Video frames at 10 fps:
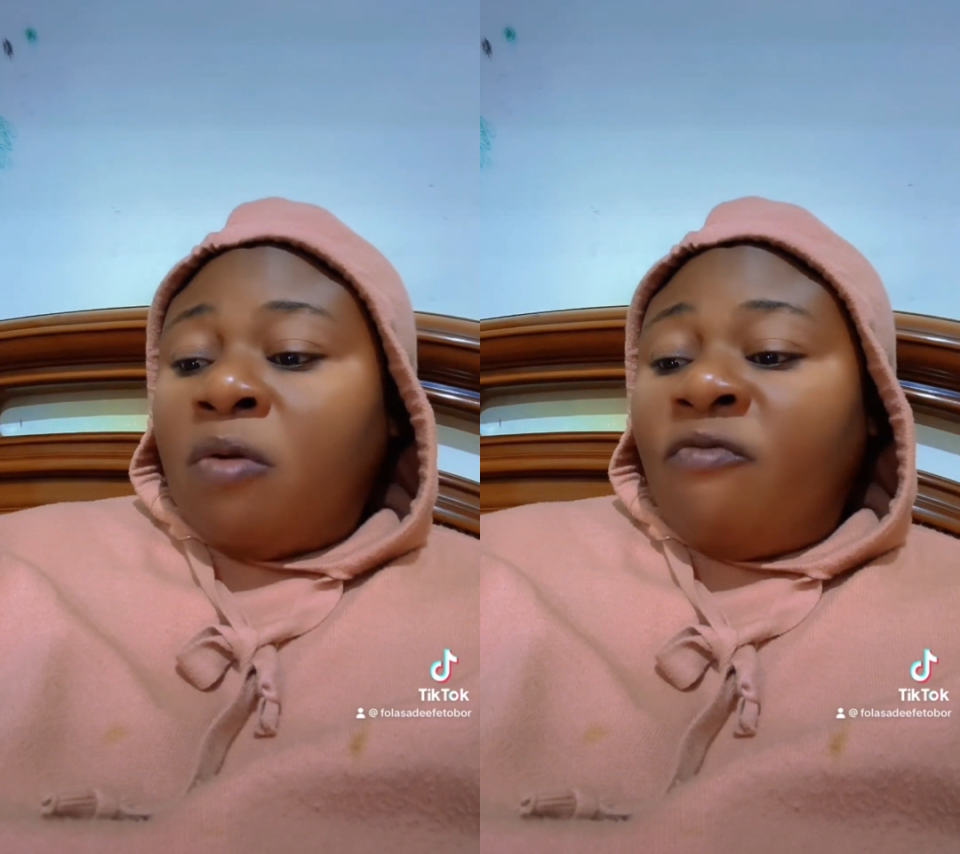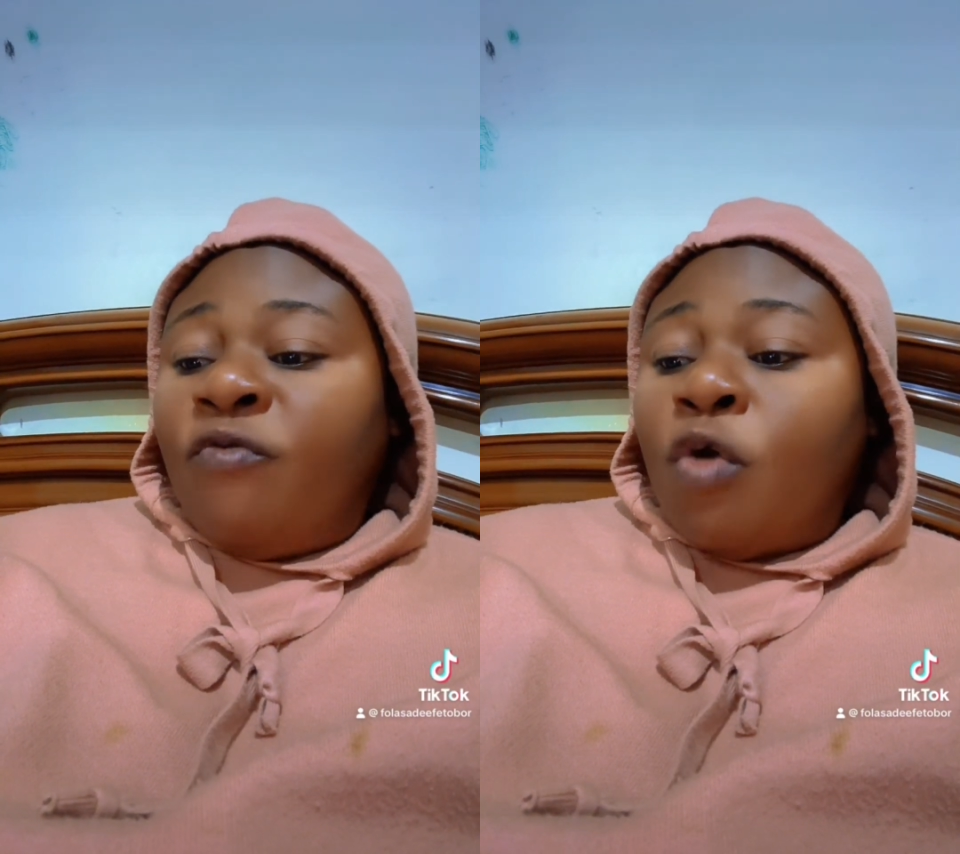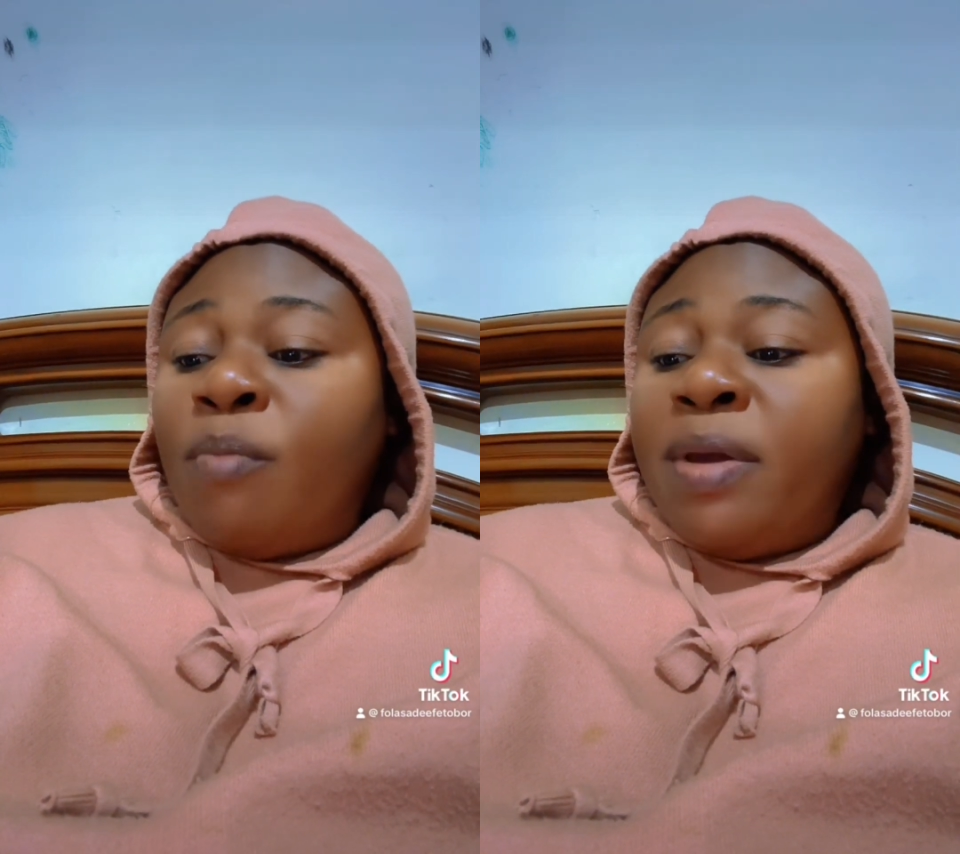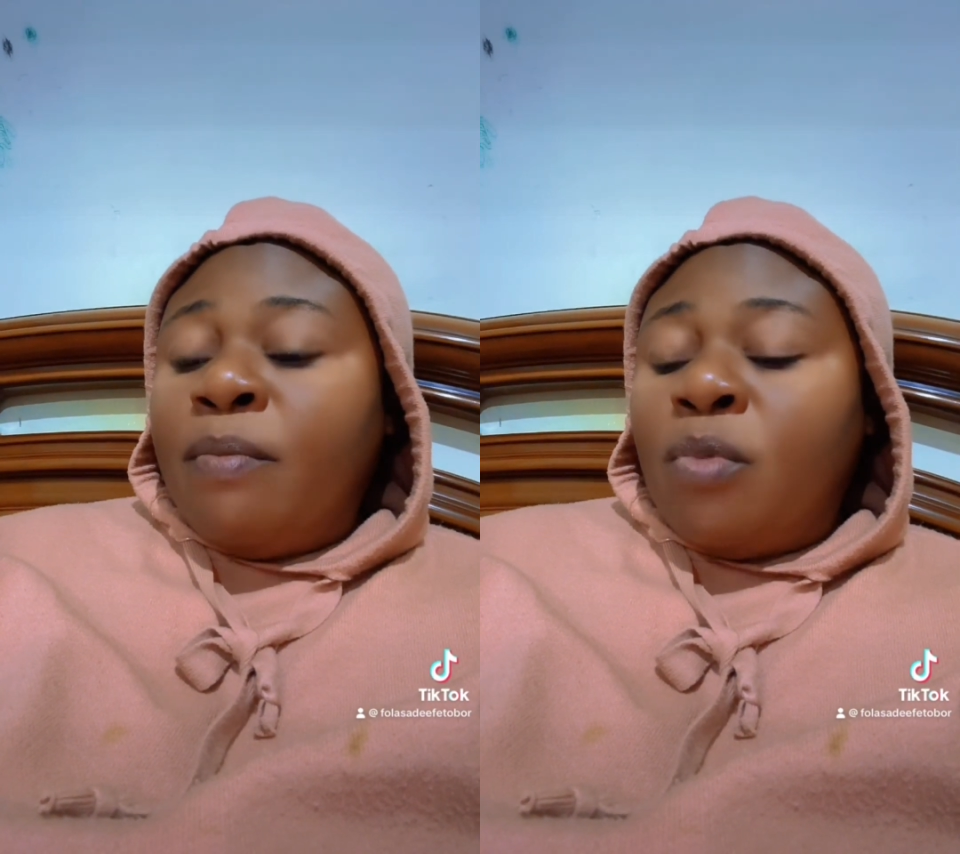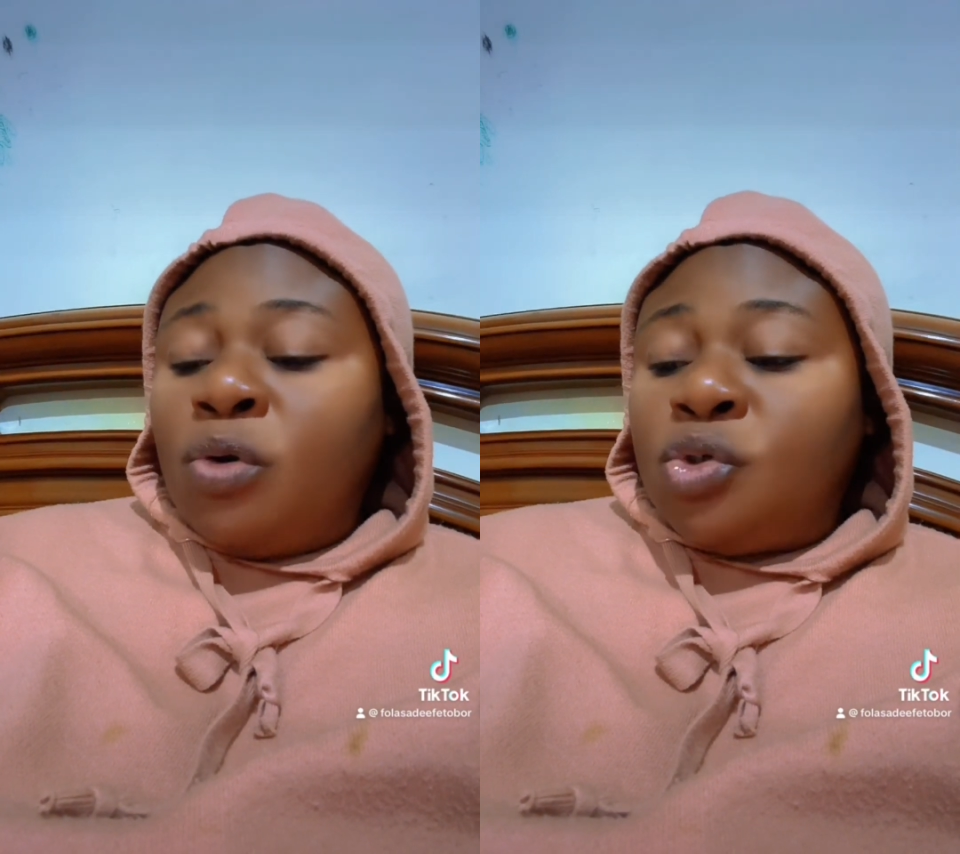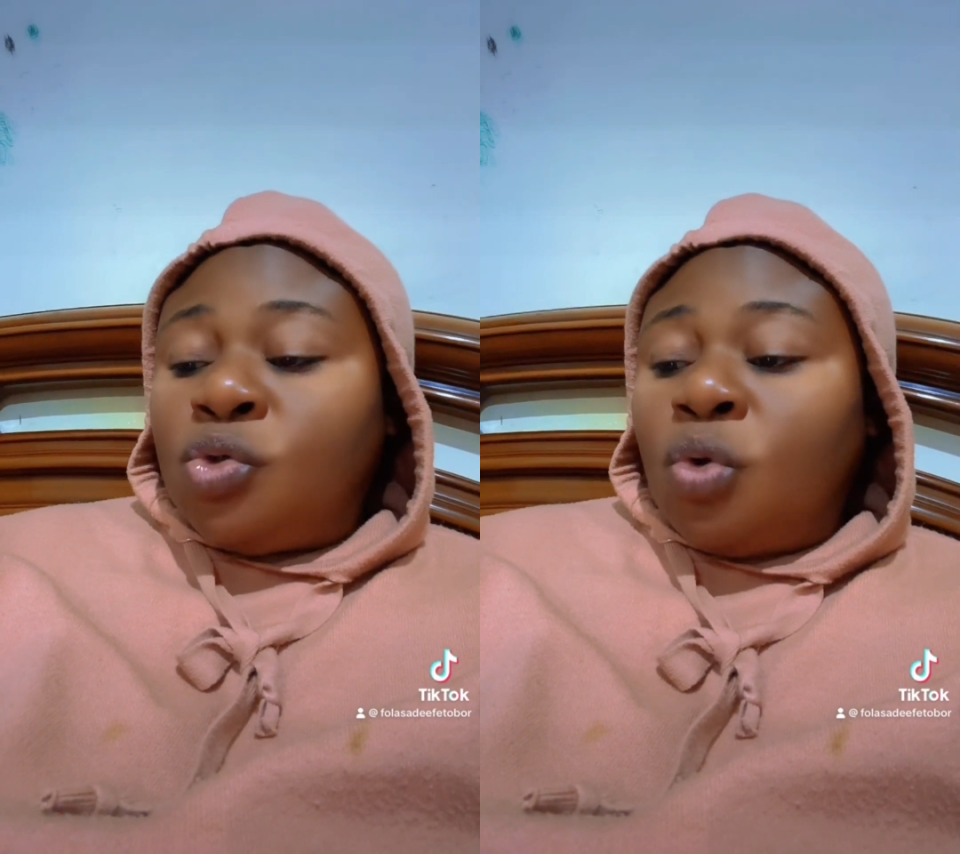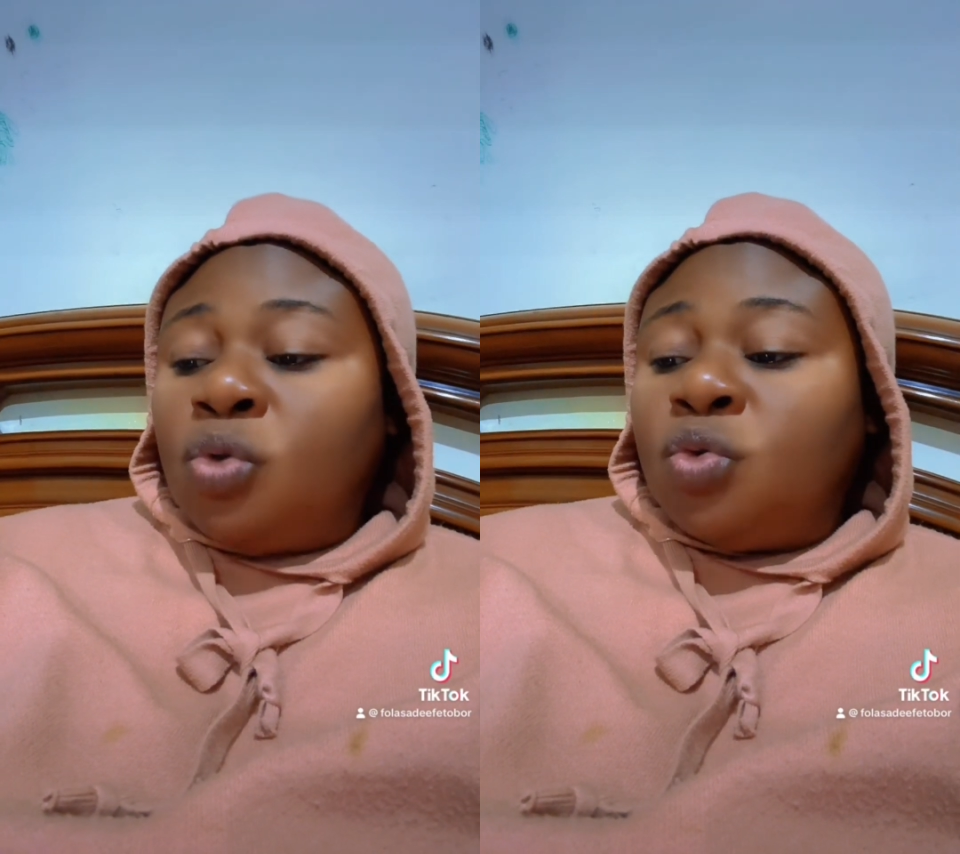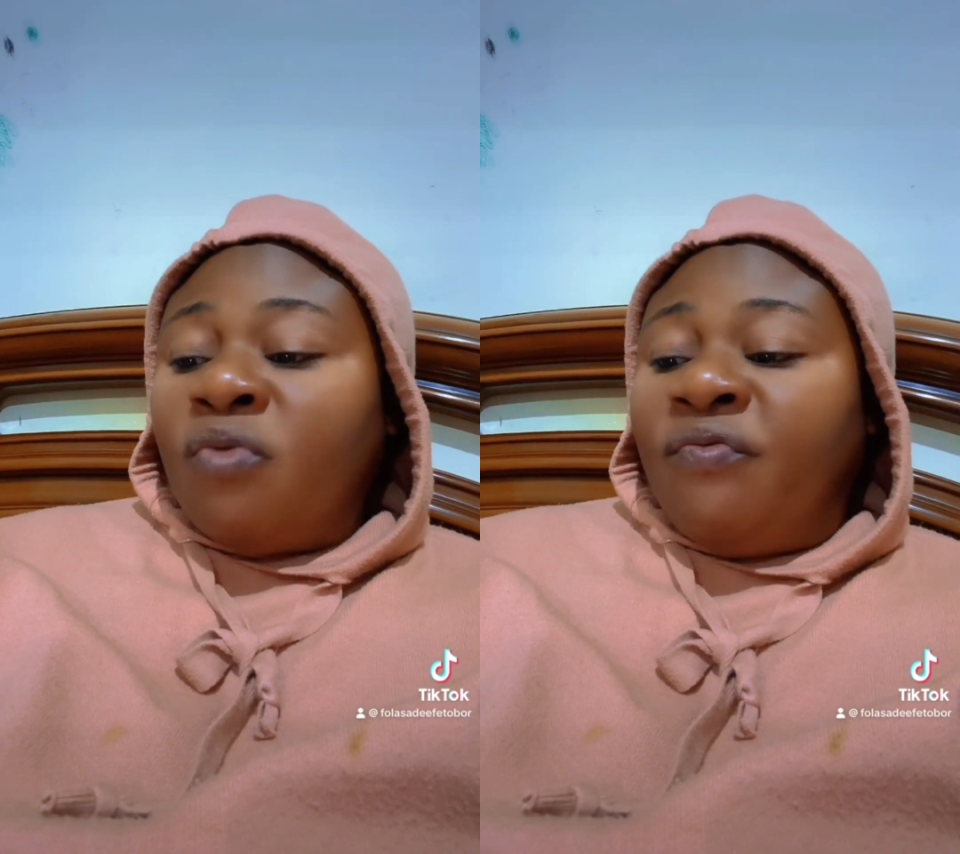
from a Moscow to